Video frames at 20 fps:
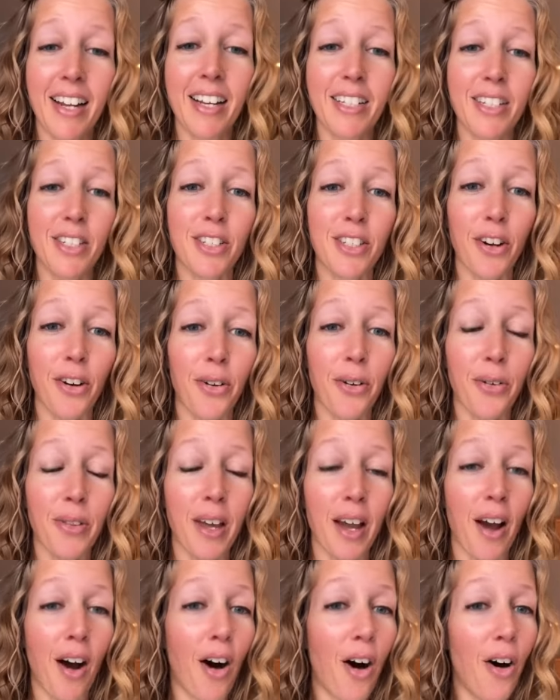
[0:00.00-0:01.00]
So
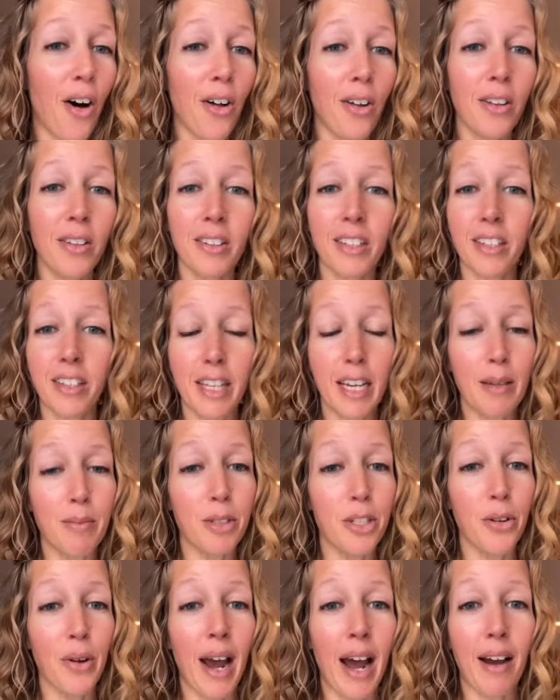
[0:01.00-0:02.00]
they all claim
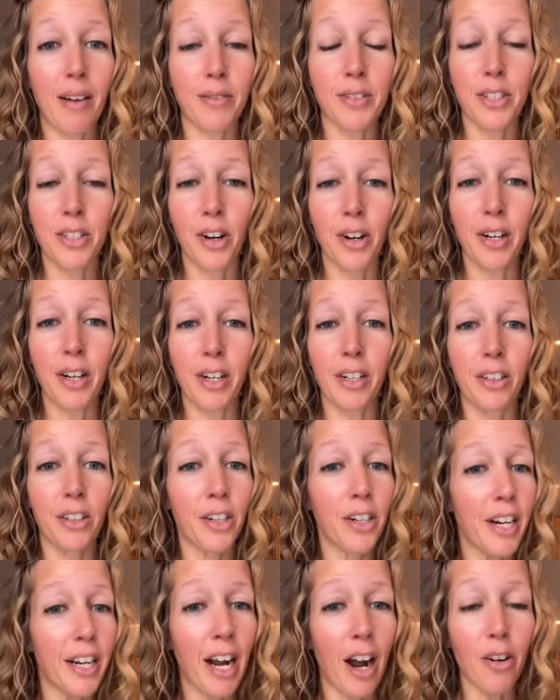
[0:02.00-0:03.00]
to have started
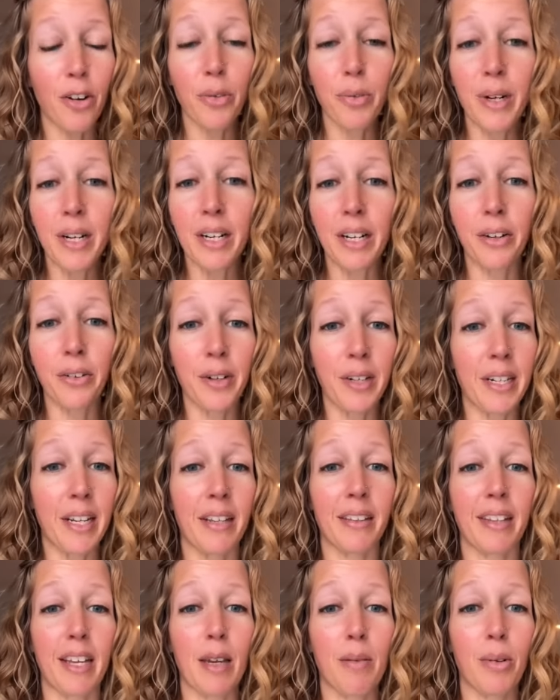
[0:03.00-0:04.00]
learning how to read
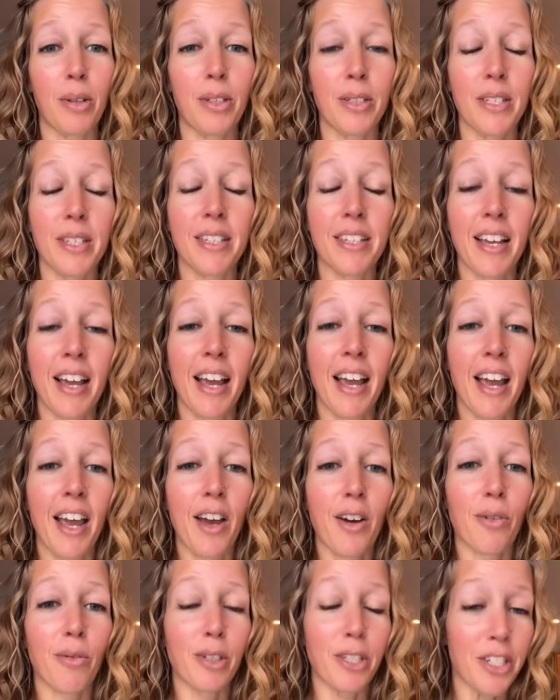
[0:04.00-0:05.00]
ingredient labels,
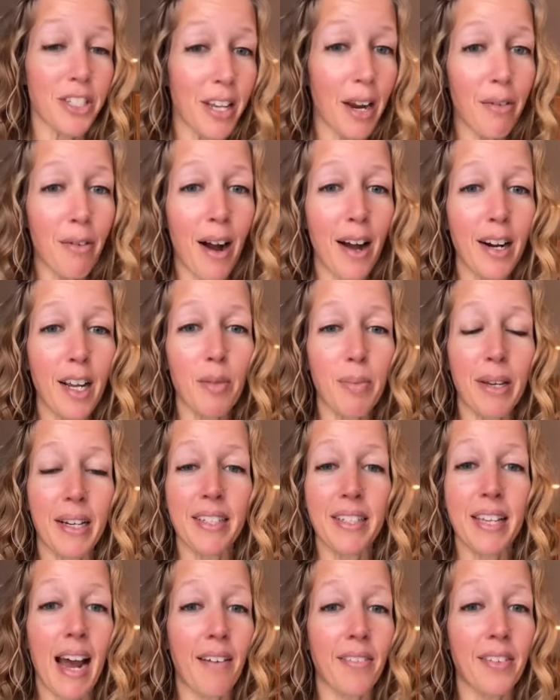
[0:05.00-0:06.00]
which is ironic
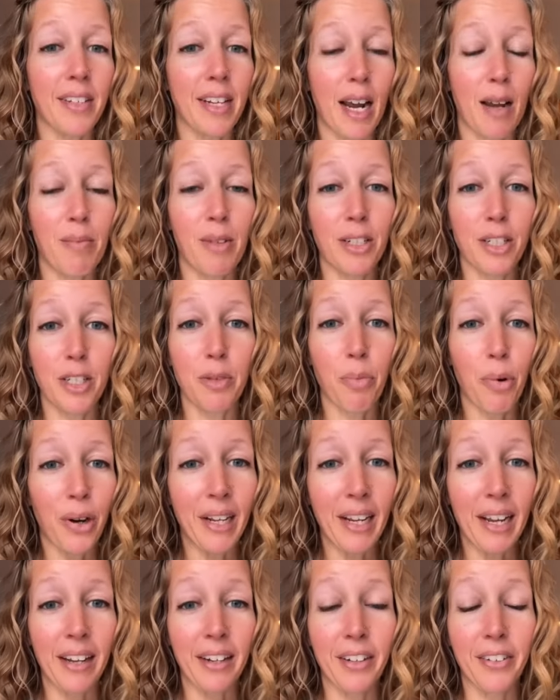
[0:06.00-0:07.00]
because half the time they're just
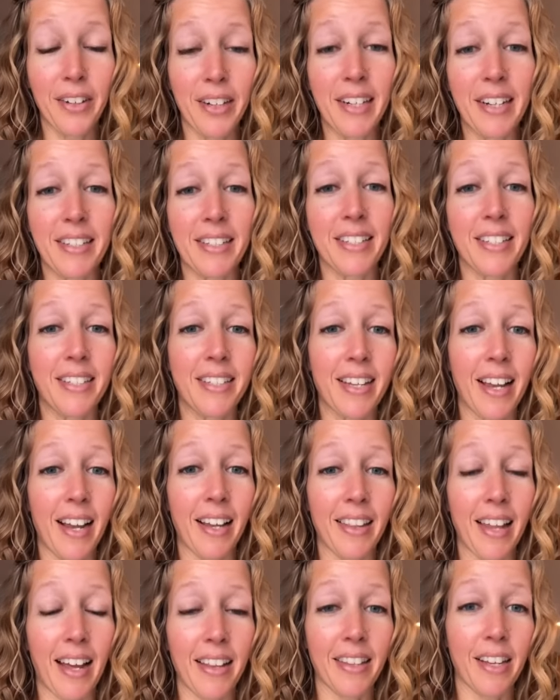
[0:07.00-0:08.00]
pointing at ingredients and
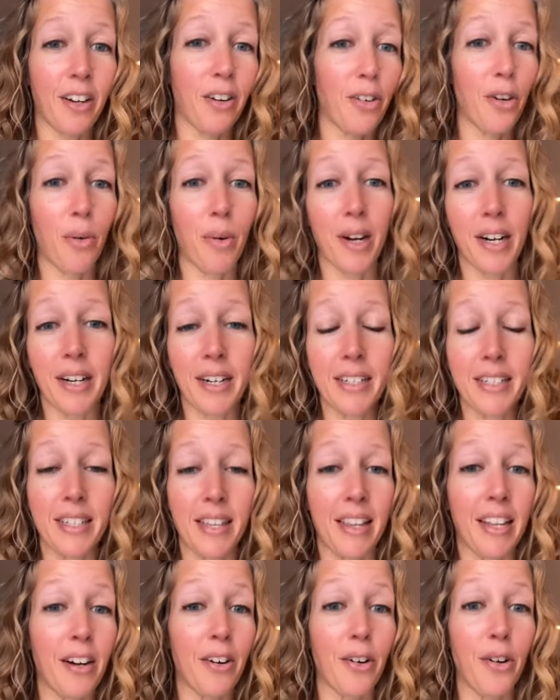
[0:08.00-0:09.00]
saying that they don't know what it is
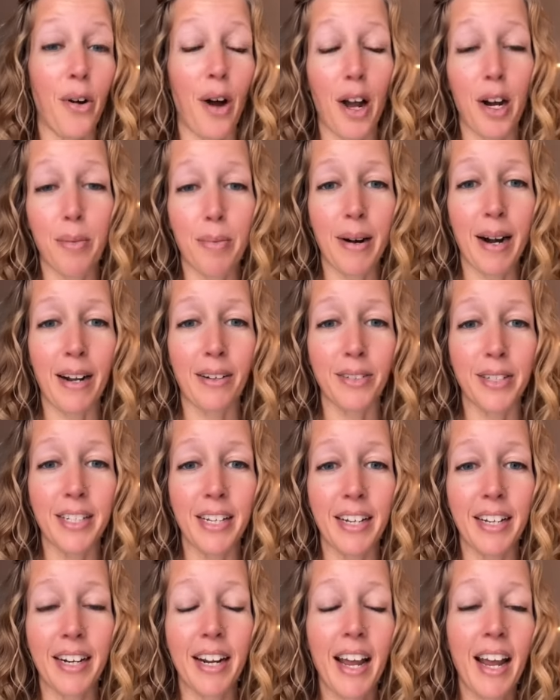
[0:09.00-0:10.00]
and they don't know how to pronounce
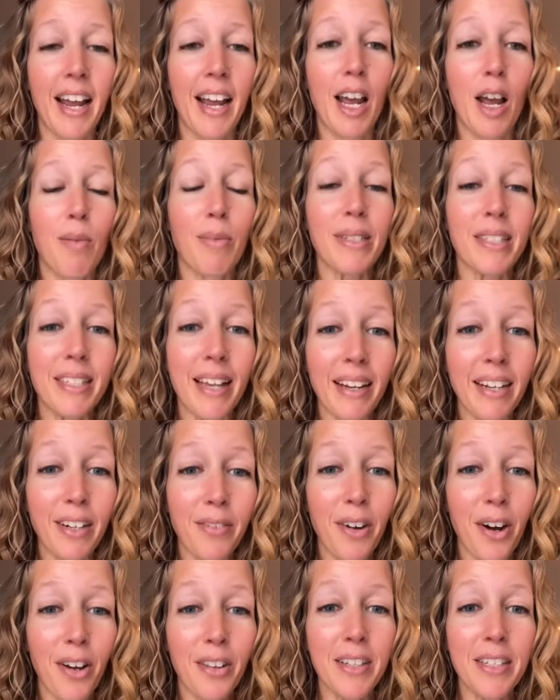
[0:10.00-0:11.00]
it. But second of
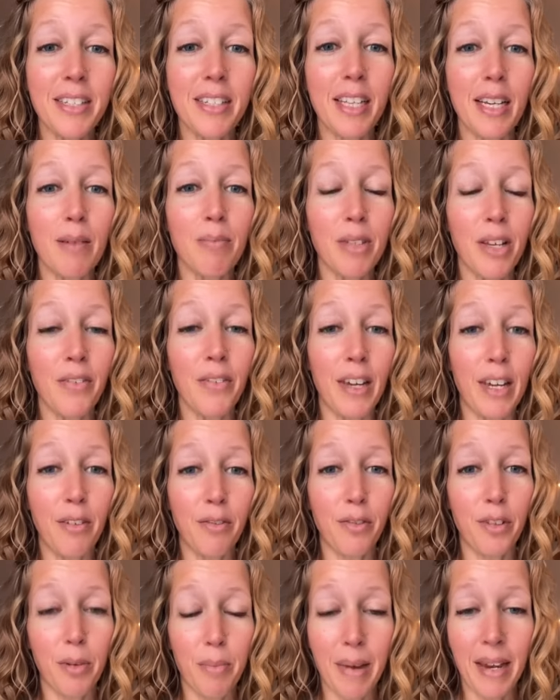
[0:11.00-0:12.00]
all, these claims of
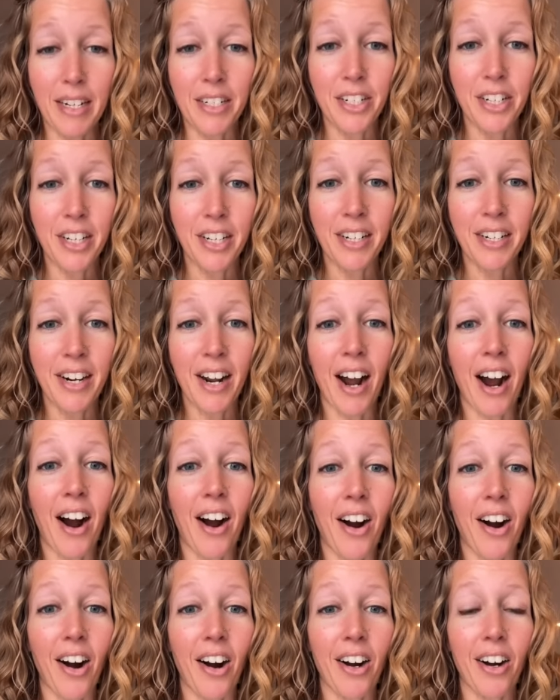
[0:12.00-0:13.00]
inflammation
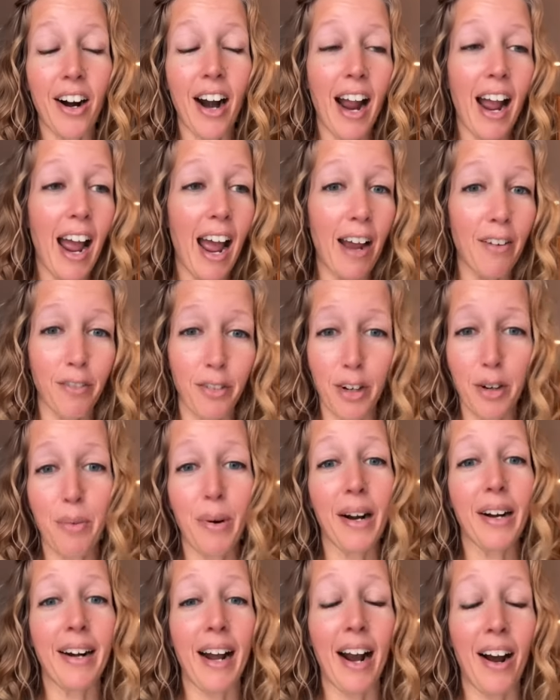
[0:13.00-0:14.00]
are
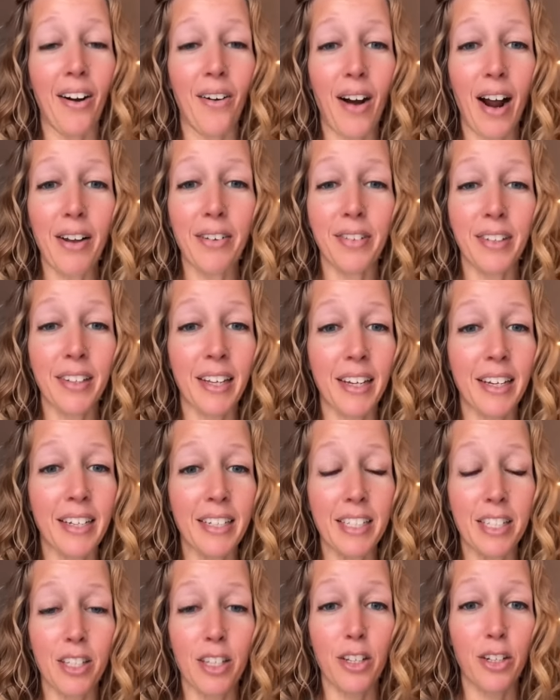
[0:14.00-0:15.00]
everywhere now. I feel like
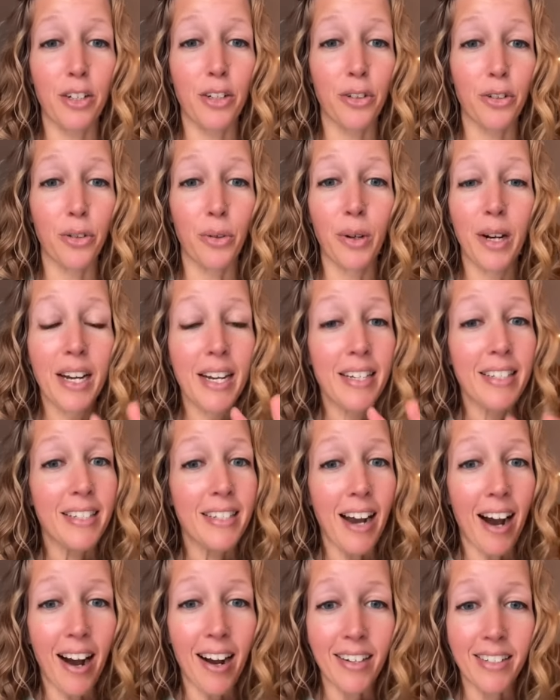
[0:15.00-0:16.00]
it's the new
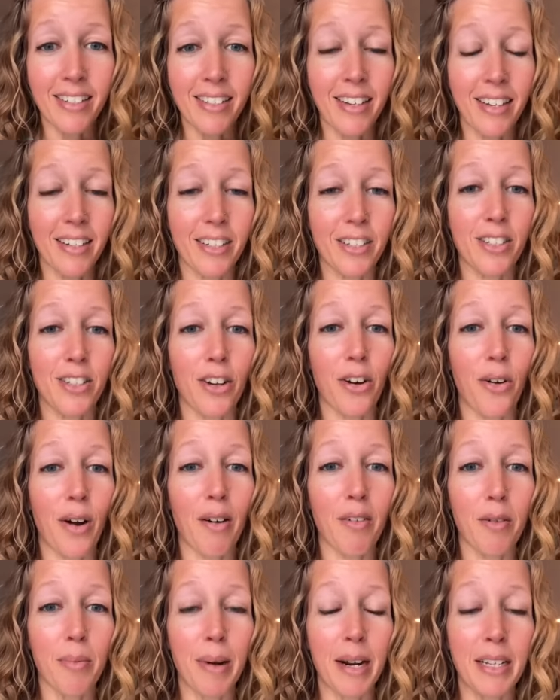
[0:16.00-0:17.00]
toxic. So
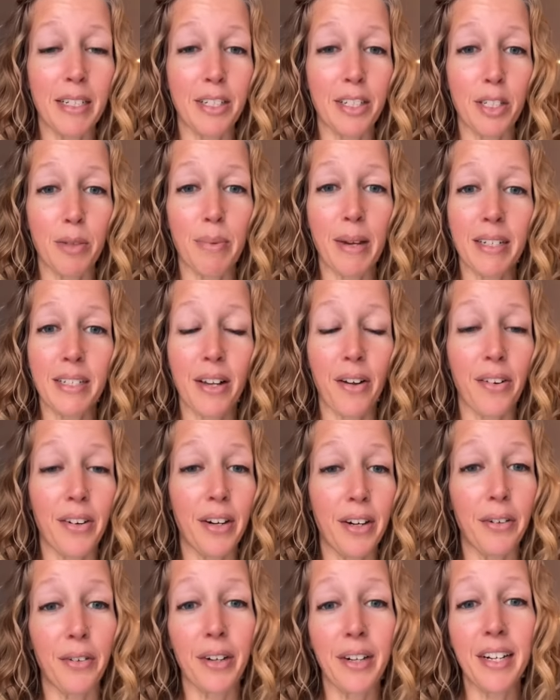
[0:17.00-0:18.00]
everybody just picks out an
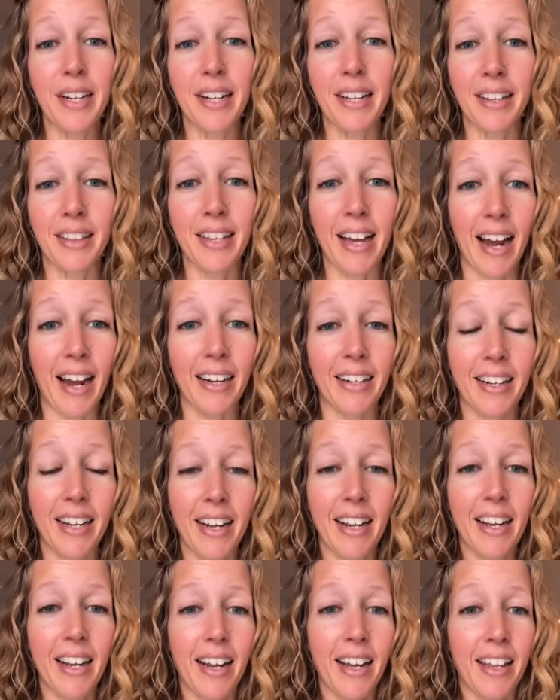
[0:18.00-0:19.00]
ingredient that
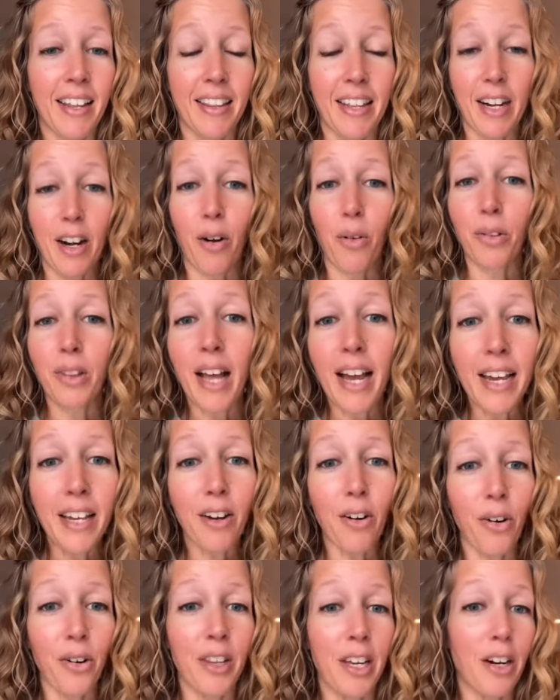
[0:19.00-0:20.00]
they don't like
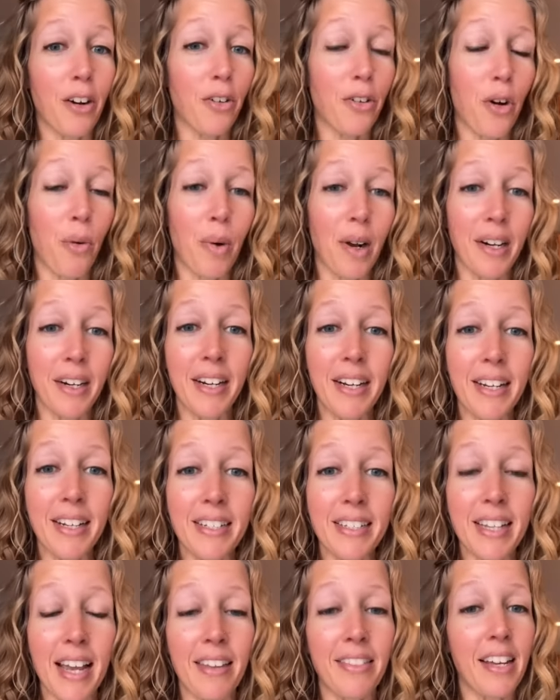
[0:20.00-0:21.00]
or they don't know what it
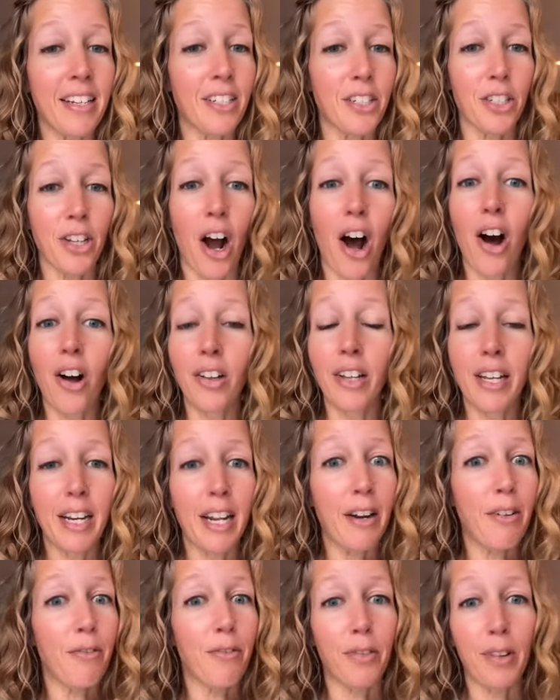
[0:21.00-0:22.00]
is and they just call it
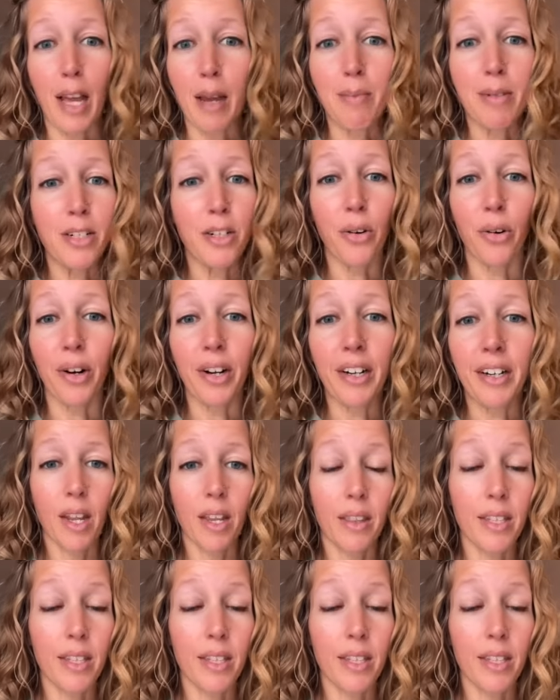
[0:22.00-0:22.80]
inflammatory.